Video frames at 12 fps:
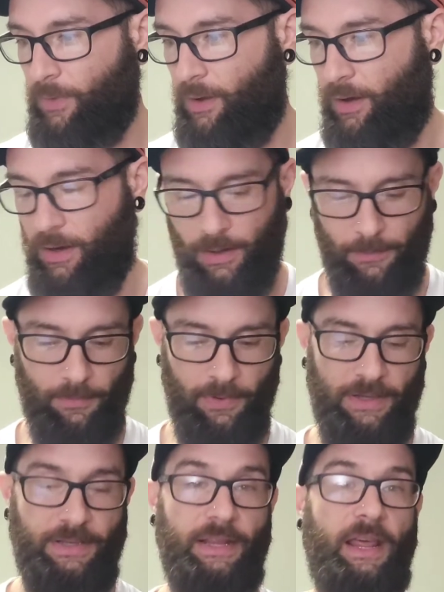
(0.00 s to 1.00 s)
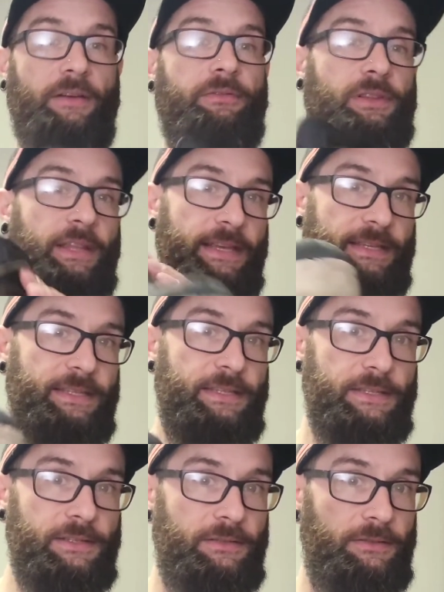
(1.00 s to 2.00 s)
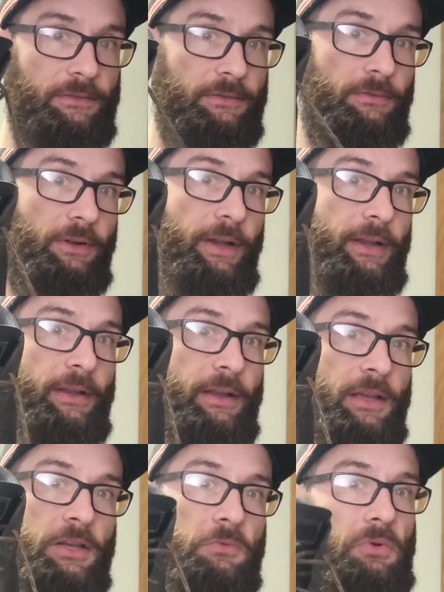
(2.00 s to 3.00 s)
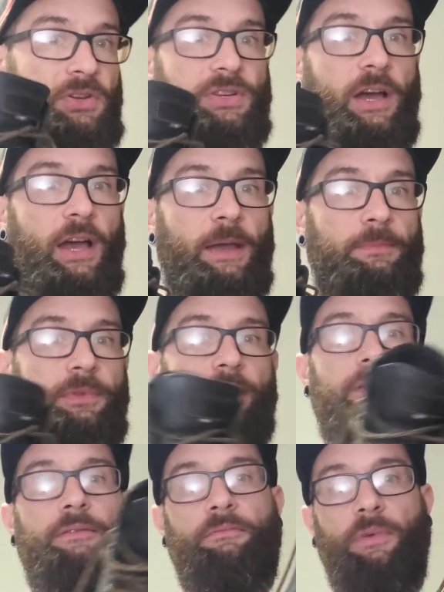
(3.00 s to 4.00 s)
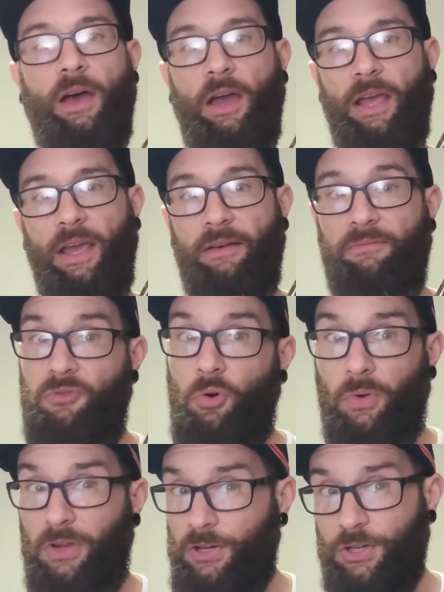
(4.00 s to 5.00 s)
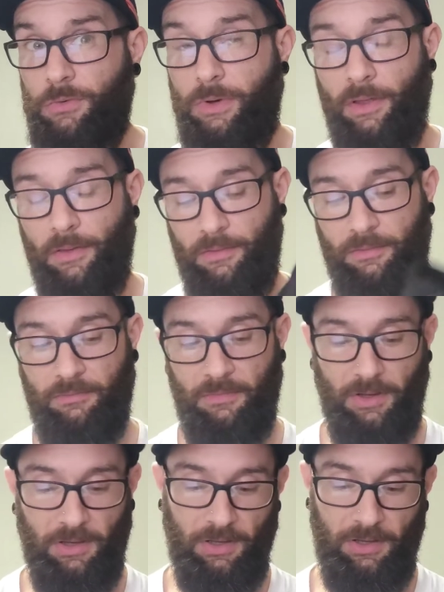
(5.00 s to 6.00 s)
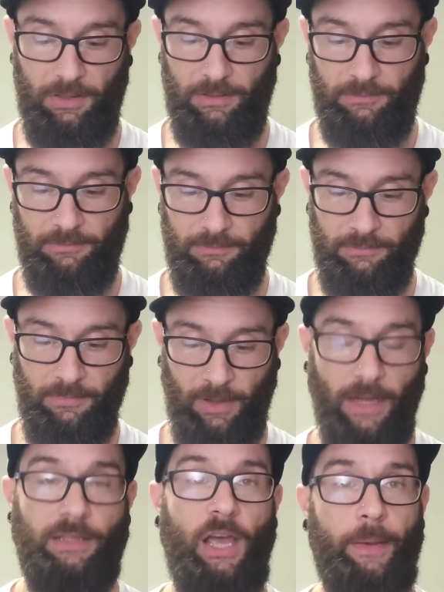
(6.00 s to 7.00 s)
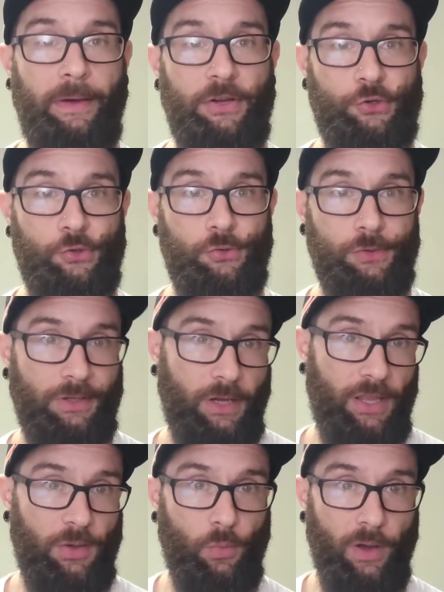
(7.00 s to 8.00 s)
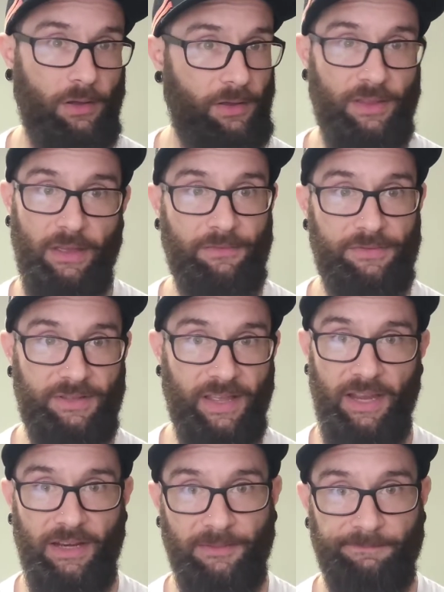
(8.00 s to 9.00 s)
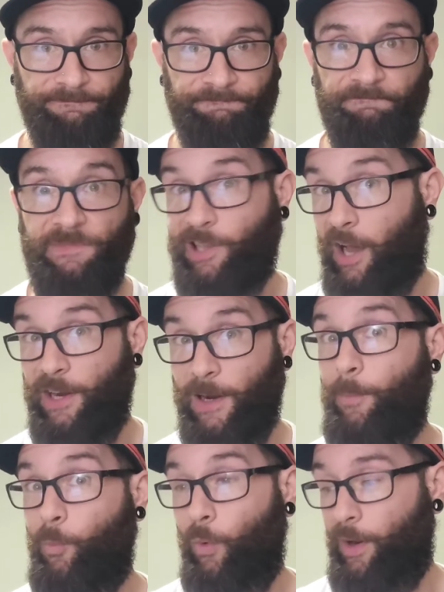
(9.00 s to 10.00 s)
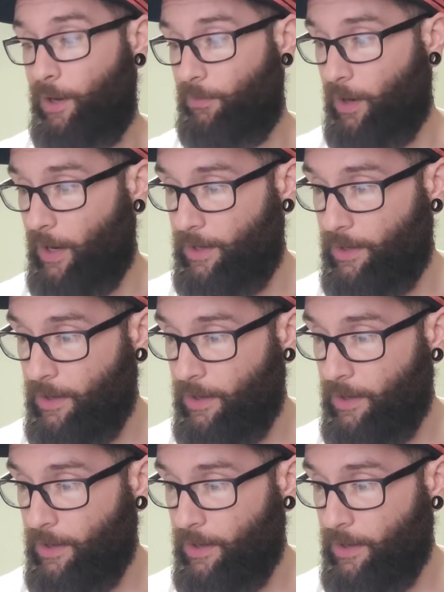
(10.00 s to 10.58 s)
It did have laces, right, which I have no issue with. I tie my shoes, I tie them well, and they've stayed tied up when I ride.